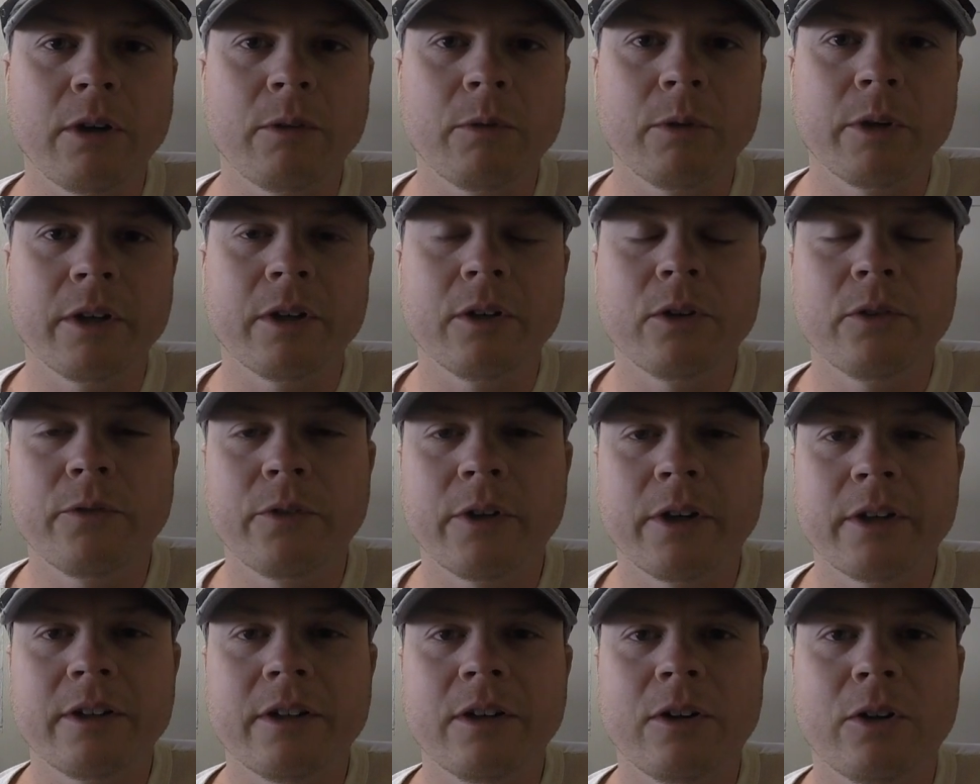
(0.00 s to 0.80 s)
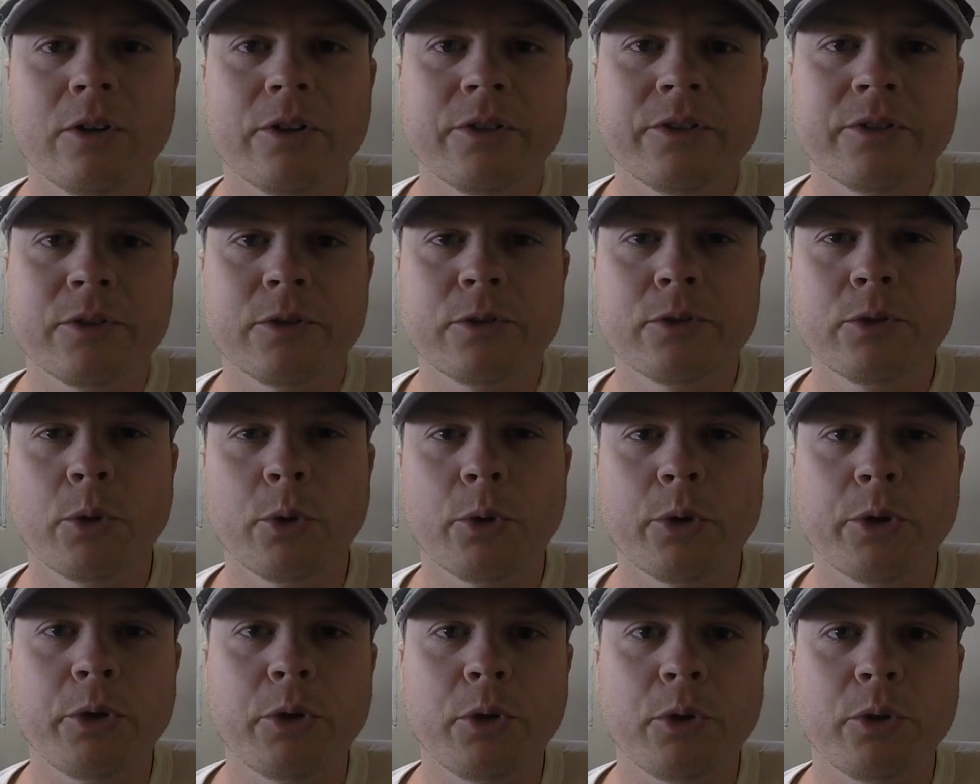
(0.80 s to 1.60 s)
I wouldn't know if I'd call this
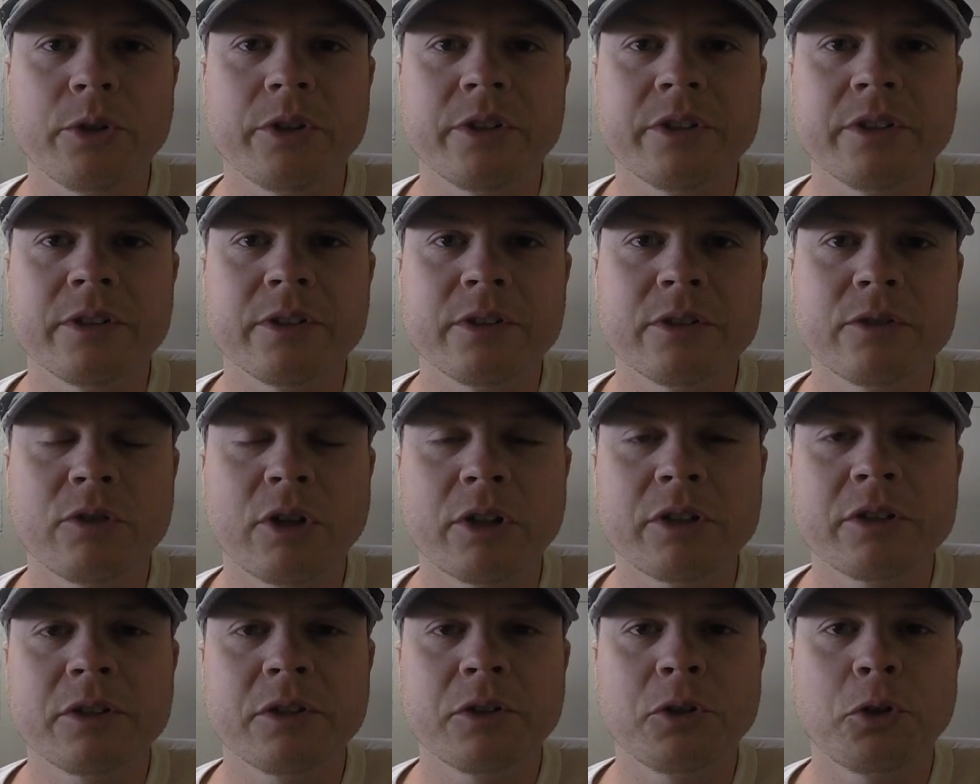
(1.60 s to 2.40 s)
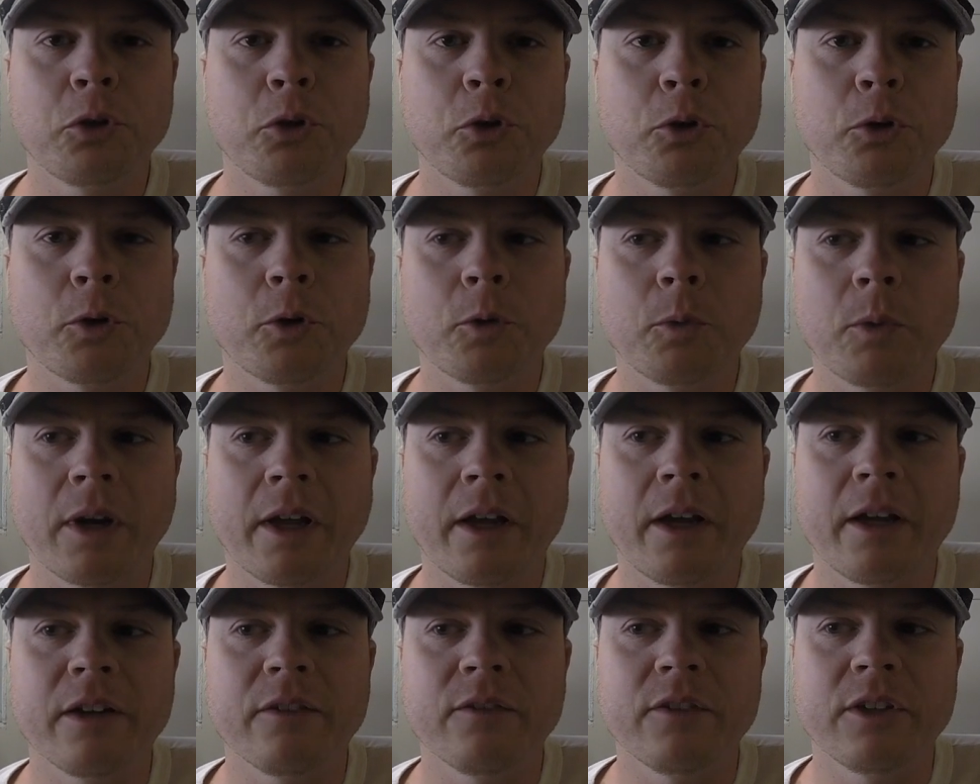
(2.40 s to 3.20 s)
tutorial or just instructional or
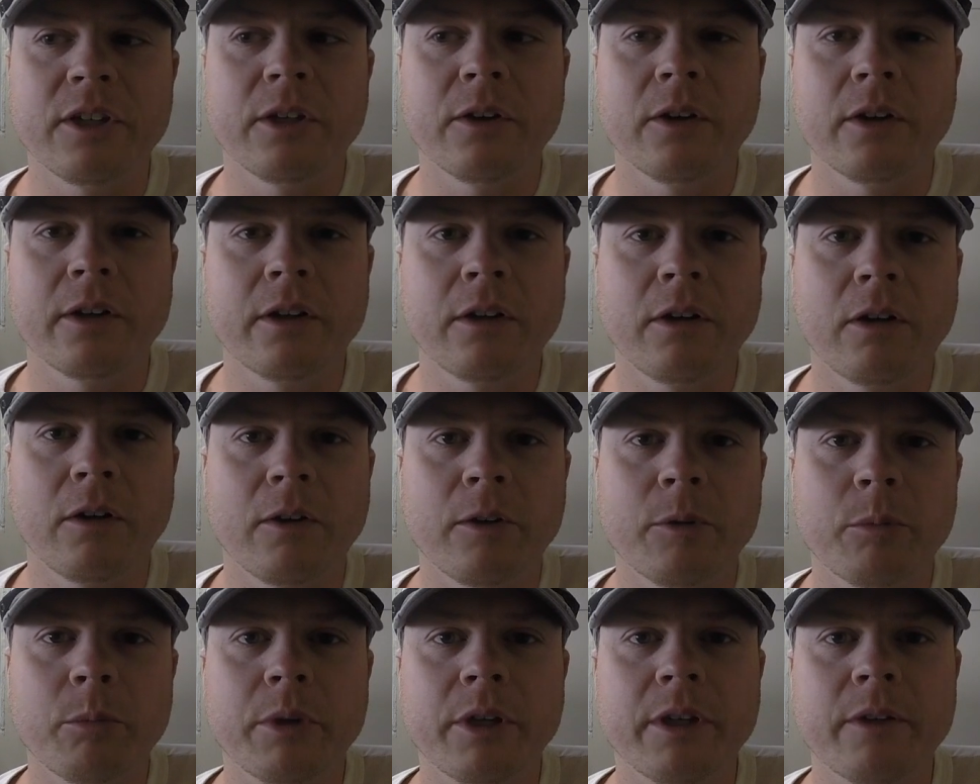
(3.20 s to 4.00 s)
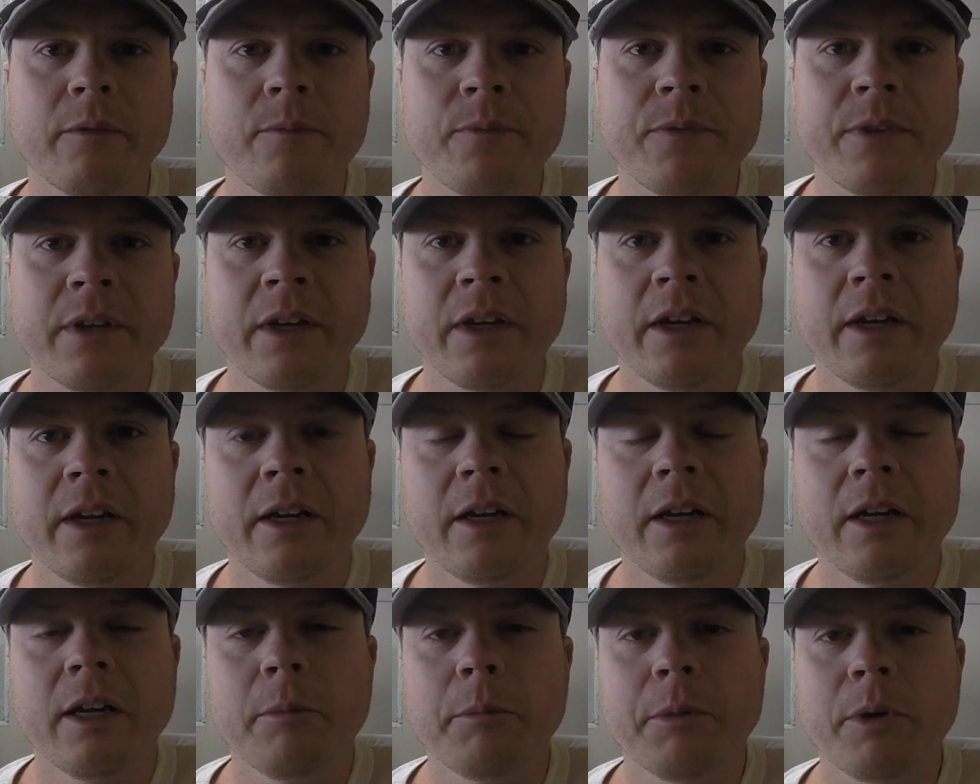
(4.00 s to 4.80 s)
what kind of video I'd call it, but
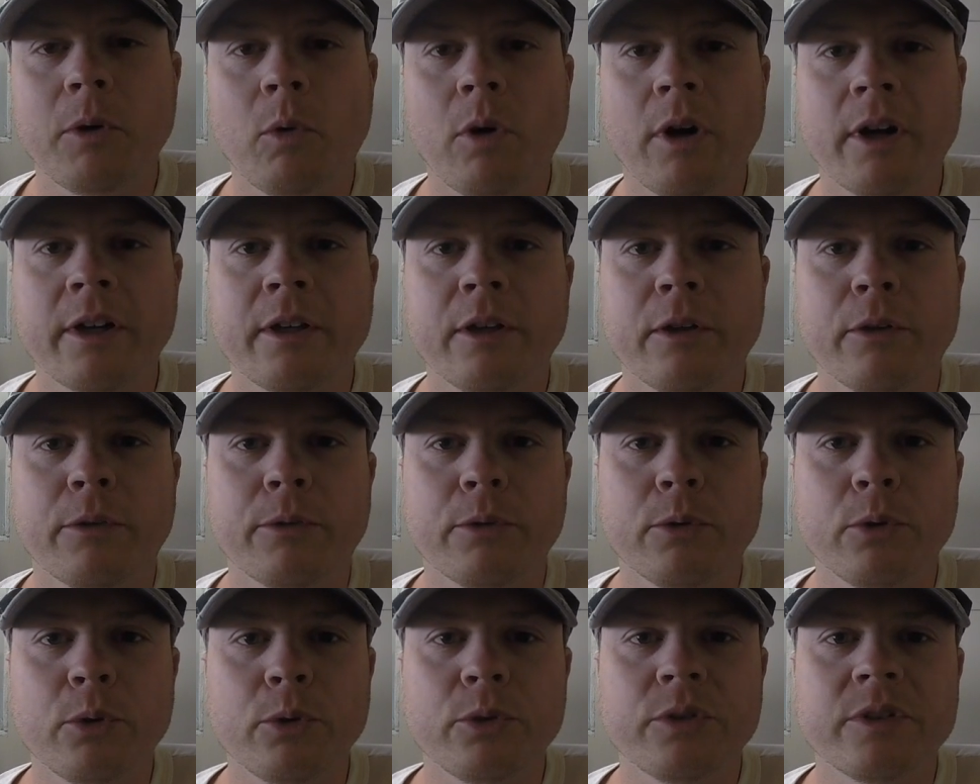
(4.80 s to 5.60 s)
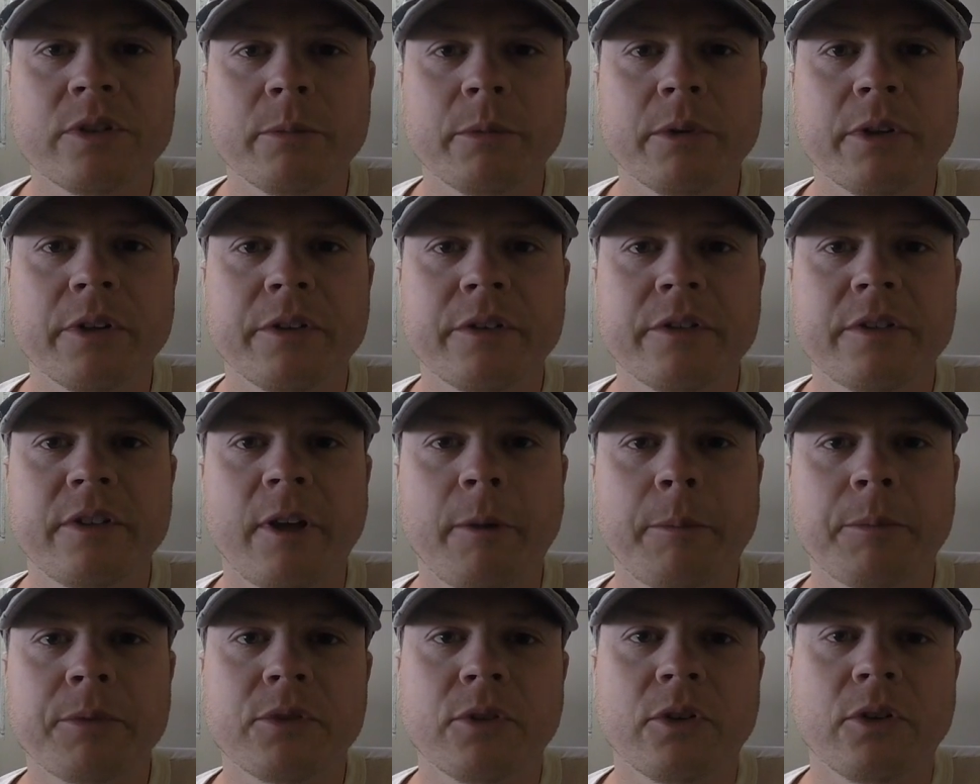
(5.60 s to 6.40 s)
I'm going to walk you through some of the
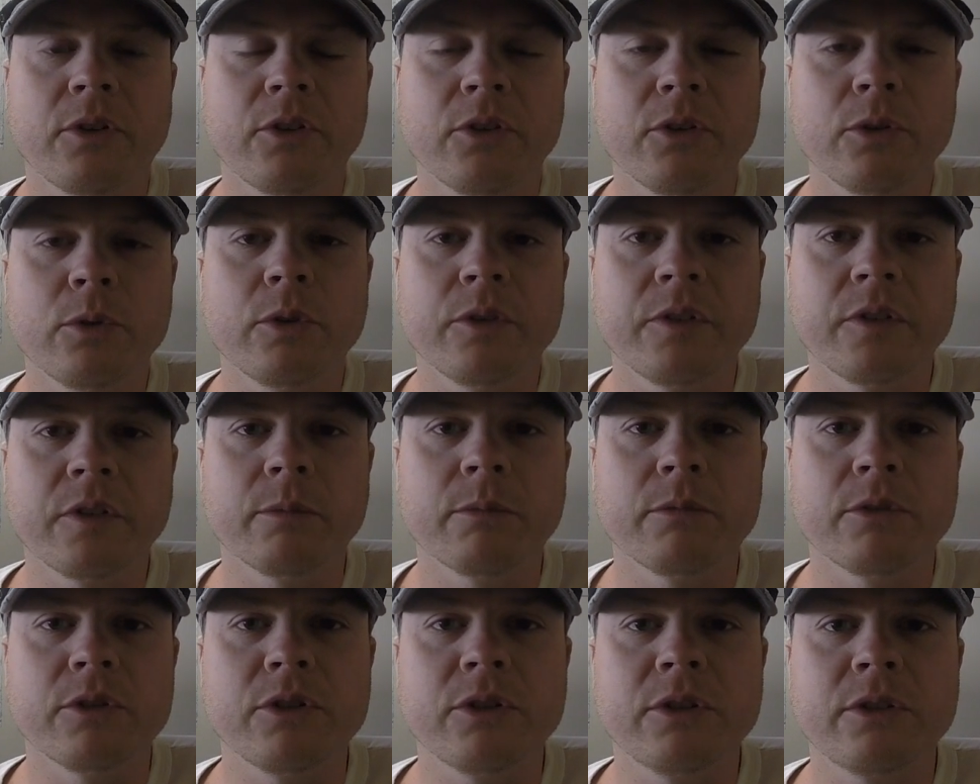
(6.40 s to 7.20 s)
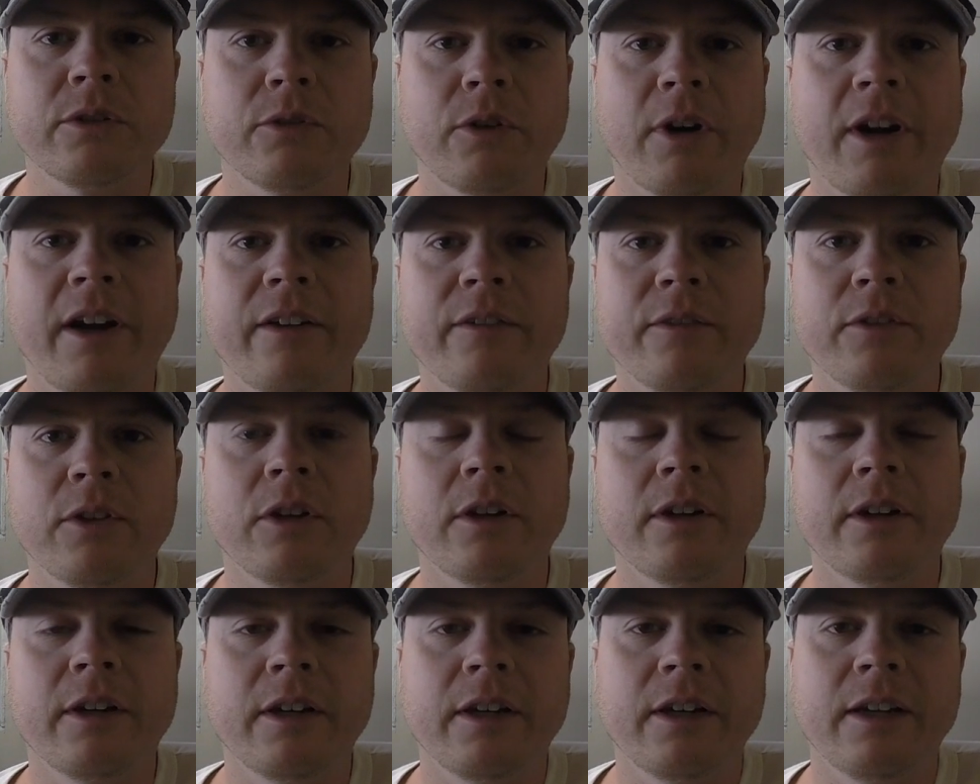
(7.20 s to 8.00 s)
steps on doing some
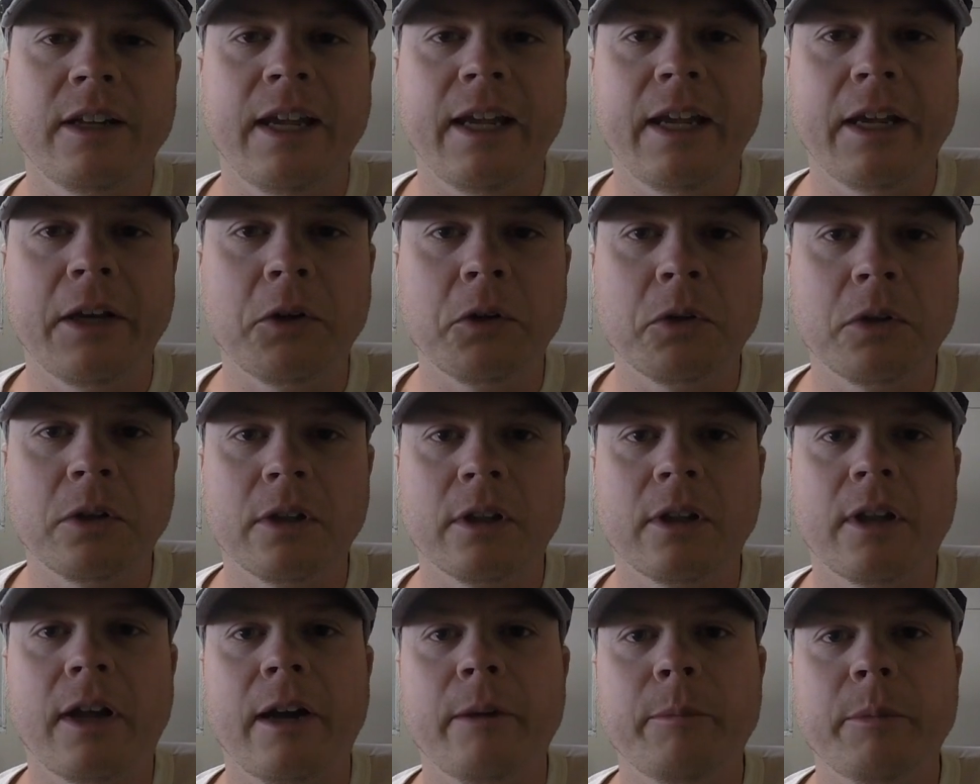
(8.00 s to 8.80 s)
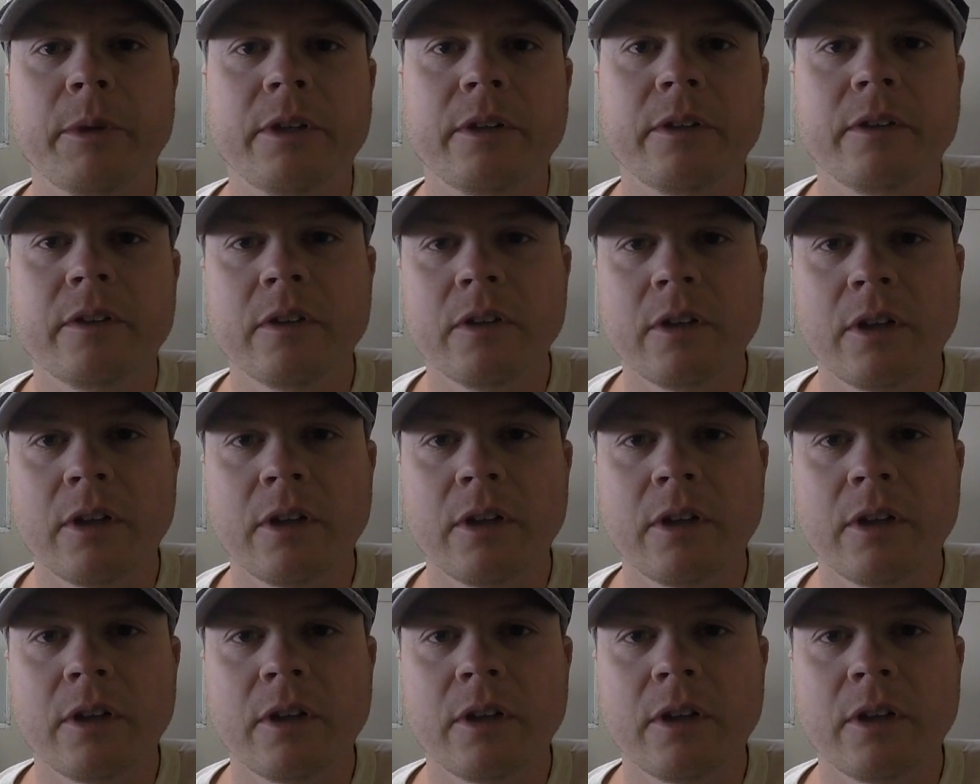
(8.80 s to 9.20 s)
driveline angle alignment.